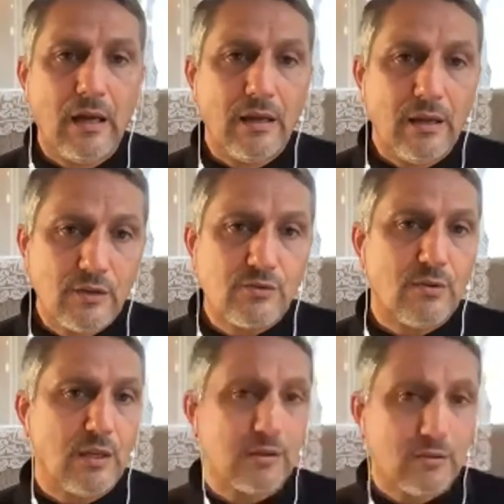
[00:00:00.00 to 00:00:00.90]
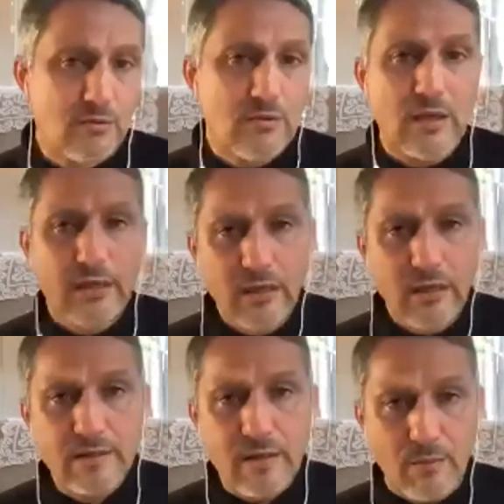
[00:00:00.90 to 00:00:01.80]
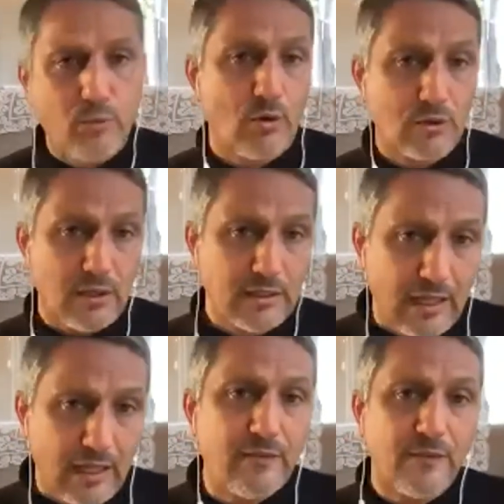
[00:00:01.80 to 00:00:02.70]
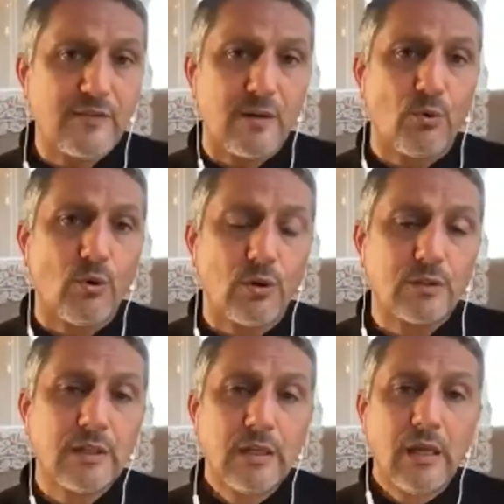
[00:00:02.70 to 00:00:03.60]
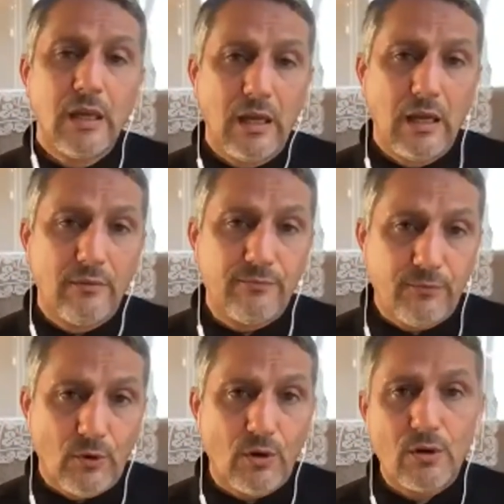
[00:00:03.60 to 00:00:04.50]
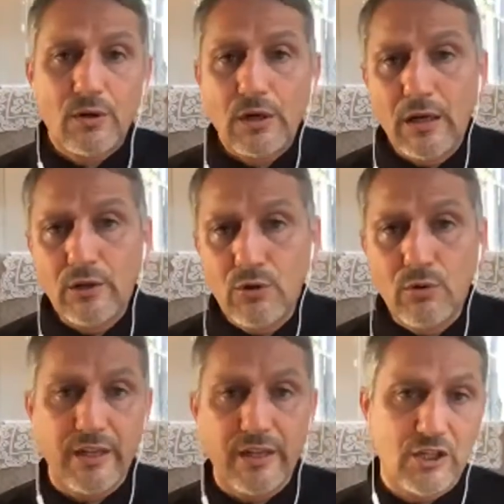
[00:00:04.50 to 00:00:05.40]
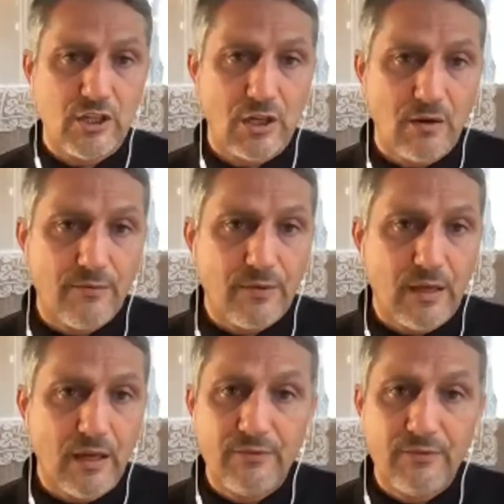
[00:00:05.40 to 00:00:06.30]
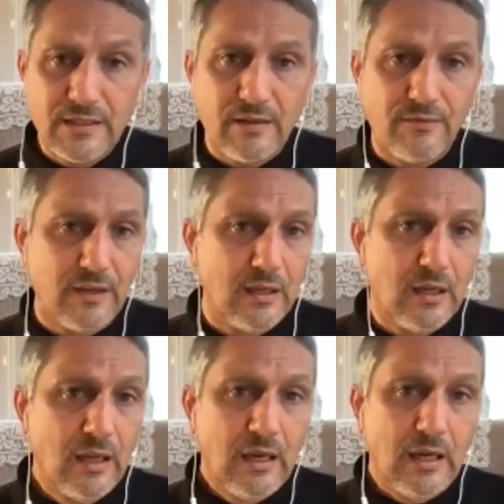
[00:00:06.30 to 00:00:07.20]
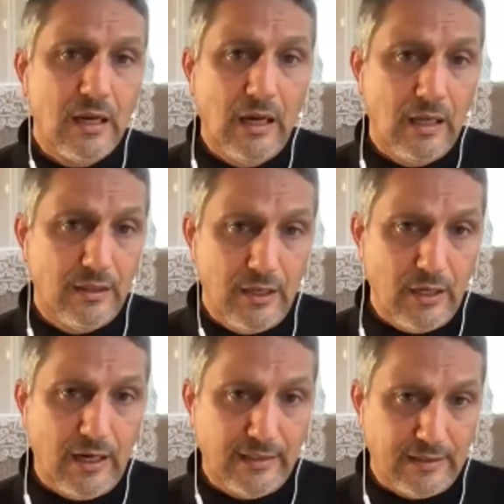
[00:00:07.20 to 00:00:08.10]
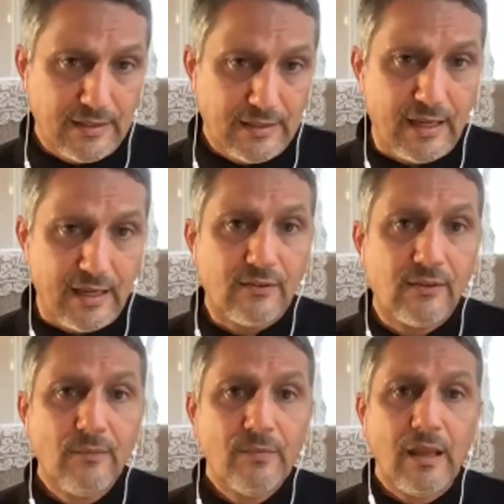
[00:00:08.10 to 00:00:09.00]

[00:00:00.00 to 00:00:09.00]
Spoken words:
Israel support and Tel Aviv support for your initiative vis-a-vis the United States.